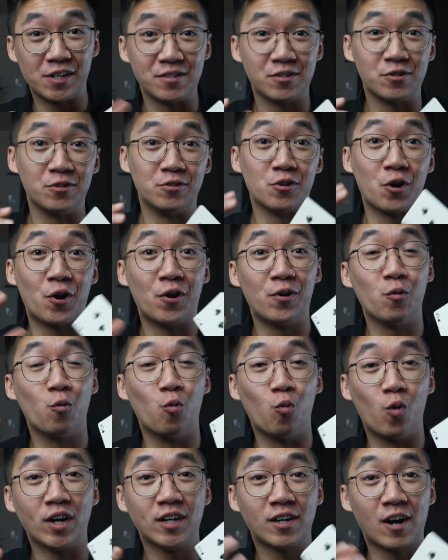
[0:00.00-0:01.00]
is to turn
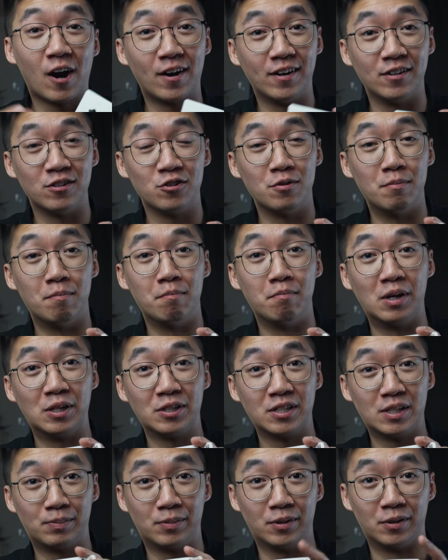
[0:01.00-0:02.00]
one card into
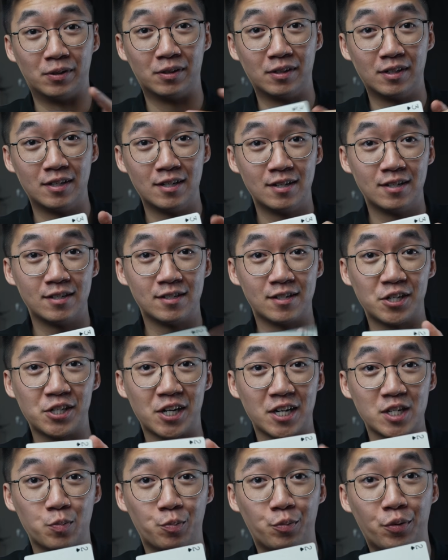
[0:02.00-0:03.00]
multiple, such
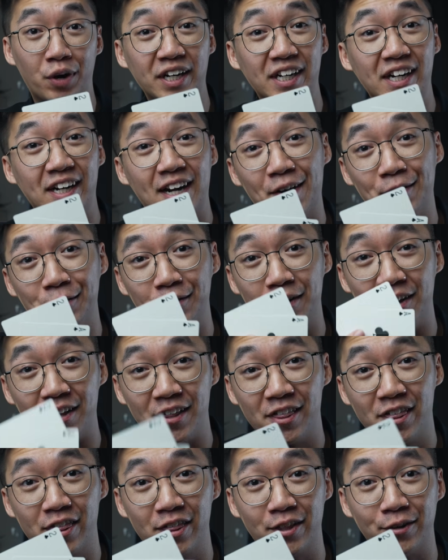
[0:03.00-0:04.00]
as breaking out a
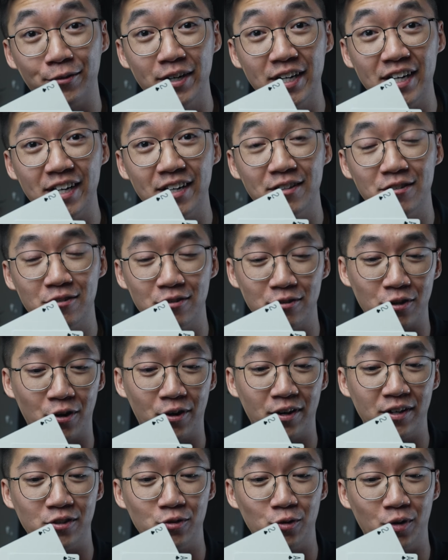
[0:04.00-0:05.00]
3 to
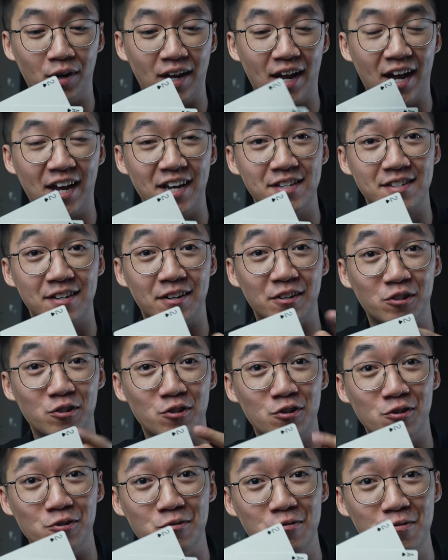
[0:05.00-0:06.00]
turn into an ace and a
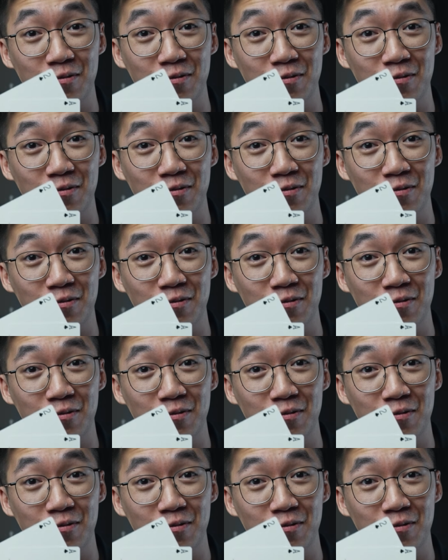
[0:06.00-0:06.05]
2.